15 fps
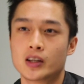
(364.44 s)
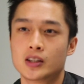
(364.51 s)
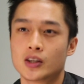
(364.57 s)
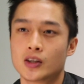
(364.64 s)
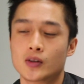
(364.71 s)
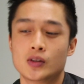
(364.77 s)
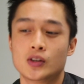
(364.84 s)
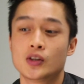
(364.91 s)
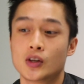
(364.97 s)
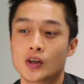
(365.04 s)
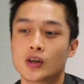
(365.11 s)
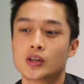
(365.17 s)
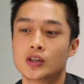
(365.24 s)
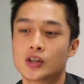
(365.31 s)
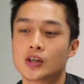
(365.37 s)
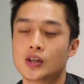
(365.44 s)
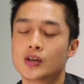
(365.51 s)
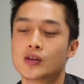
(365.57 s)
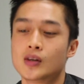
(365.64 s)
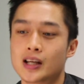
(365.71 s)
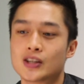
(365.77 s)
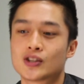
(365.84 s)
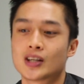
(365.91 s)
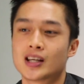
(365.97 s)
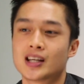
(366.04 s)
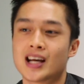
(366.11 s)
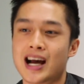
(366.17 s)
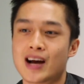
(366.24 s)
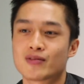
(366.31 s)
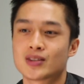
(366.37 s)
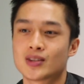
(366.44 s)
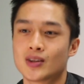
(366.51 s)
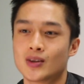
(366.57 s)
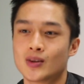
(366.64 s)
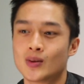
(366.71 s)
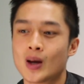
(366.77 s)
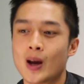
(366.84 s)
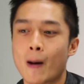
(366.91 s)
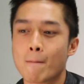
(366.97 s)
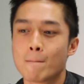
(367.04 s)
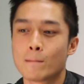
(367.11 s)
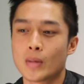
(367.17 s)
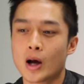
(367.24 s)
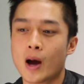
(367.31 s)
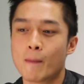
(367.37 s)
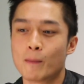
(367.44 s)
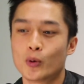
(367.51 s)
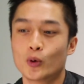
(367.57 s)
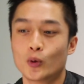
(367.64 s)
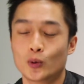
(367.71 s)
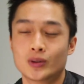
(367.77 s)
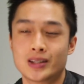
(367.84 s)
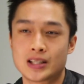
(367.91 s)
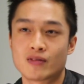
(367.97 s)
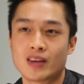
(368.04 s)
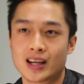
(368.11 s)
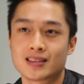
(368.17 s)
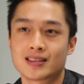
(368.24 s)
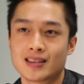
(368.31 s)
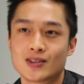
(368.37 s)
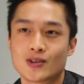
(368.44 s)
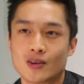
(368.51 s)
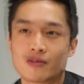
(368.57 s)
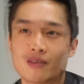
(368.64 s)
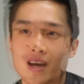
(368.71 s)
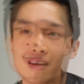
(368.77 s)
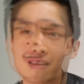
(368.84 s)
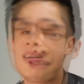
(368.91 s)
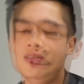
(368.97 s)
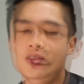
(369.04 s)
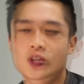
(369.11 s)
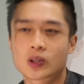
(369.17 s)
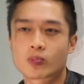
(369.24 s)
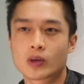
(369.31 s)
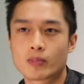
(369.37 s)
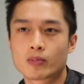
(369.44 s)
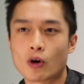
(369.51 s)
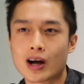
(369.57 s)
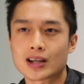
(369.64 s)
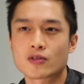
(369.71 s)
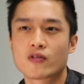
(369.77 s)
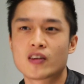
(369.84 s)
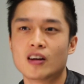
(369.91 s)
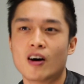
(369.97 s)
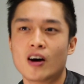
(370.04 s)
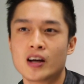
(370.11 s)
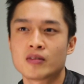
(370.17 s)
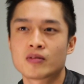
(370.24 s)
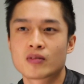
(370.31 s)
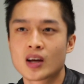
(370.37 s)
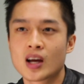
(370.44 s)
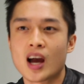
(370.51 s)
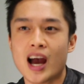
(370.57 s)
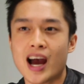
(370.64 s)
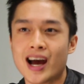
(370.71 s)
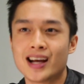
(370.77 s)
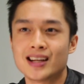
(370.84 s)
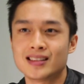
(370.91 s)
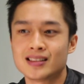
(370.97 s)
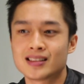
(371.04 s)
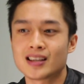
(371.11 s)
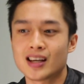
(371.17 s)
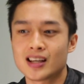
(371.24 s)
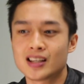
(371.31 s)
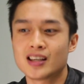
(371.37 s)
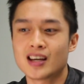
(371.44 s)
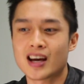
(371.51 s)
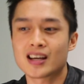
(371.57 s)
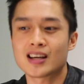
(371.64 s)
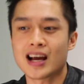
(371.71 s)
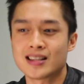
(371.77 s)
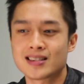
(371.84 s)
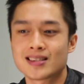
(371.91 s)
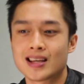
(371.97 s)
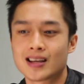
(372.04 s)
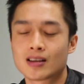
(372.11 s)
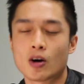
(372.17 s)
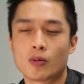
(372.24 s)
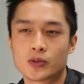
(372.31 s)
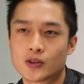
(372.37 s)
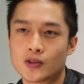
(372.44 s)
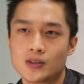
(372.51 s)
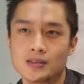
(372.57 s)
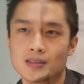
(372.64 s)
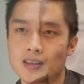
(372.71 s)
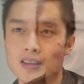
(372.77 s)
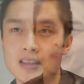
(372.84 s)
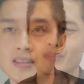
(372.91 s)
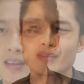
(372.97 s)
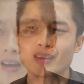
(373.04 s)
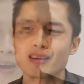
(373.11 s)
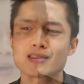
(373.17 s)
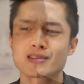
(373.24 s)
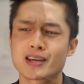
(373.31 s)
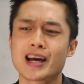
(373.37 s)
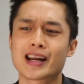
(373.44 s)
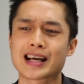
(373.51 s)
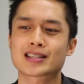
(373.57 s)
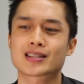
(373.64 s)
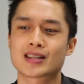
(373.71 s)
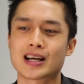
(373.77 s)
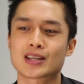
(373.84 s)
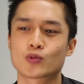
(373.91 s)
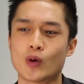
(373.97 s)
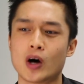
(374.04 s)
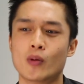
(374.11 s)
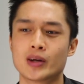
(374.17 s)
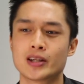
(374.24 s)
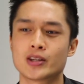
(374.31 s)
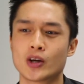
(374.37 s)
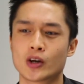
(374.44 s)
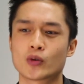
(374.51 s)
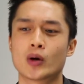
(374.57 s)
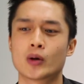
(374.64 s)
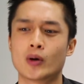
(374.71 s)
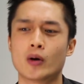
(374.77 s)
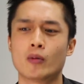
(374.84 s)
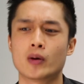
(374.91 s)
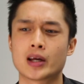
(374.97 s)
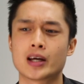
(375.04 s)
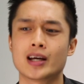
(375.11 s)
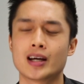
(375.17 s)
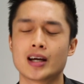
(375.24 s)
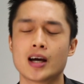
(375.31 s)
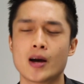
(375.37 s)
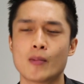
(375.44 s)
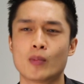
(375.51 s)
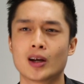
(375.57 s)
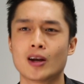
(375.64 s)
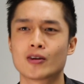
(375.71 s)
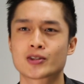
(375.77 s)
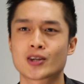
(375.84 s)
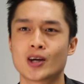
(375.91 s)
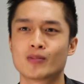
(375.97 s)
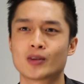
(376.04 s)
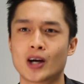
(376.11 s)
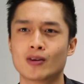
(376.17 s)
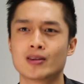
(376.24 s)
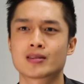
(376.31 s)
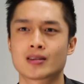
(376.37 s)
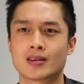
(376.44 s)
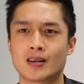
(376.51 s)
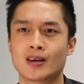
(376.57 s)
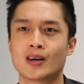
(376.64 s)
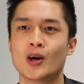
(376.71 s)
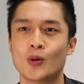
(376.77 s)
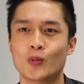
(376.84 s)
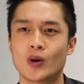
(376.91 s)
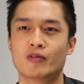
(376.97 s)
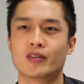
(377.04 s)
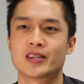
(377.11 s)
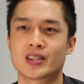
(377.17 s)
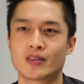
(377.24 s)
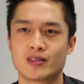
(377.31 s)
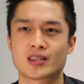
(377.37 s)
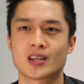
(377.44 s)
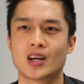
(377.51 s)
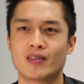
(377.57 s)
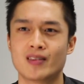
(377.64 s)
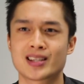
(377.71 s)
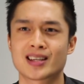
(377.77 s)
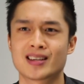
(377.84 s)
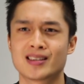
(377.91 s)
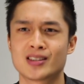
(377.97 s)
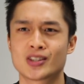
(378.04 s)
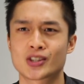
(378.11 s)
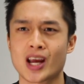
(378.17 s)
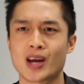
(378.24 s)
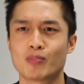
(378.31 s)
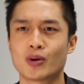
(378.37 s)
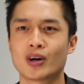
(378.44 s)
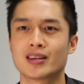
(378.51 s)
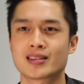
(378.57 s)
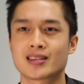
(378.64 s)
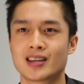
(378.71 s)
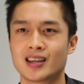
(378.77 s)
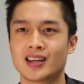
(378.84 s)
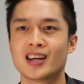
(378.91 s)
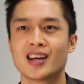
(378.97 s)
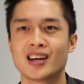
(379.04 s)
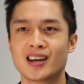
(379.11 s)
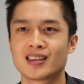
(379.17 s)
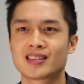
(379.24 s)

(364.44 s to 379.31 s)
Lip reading: feed you. You literally have to put all these things into effect. So just be proactive with your life, and seek opportunities. So that's what I want to do. My long-term goal is to work for the civil service and shape policy